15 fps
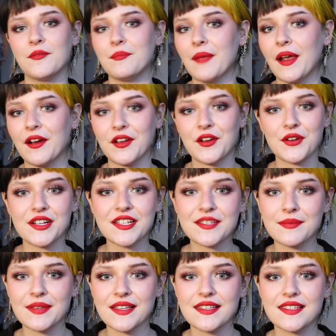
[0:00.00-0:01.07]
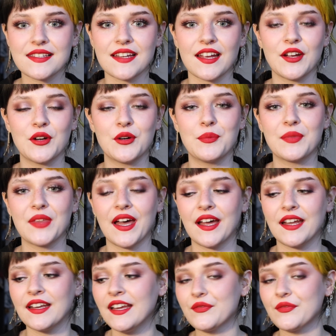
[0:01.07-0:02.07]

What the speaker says: Merry Christmas, and I hope that